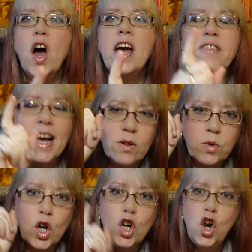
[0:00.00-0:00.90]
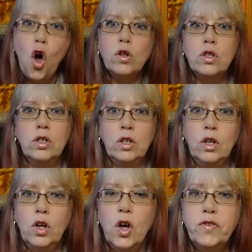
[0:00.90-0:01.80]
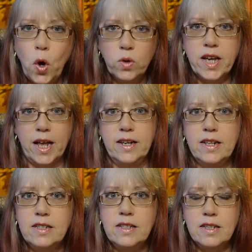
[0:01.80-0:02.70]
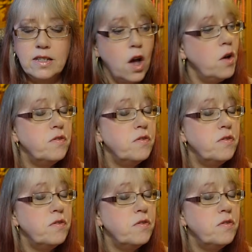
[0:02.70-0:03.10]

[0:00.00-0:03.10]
I have handled a lot of contact lenses.